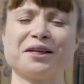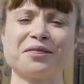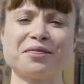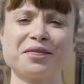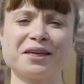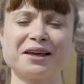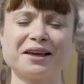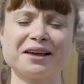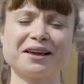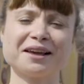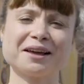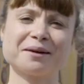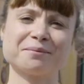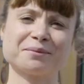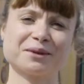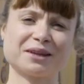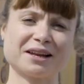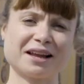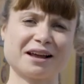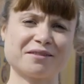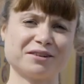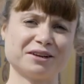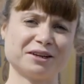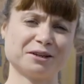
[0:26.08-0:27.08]
I think I'm
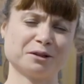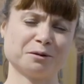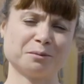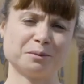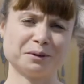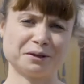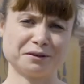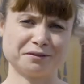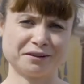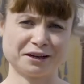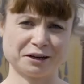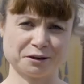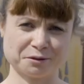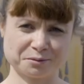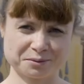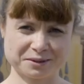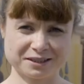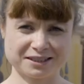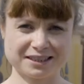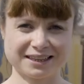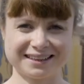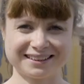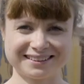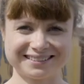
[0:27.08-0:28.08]
going to have a little bit of help
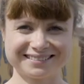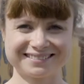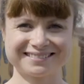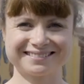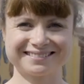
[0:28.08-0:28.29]
today.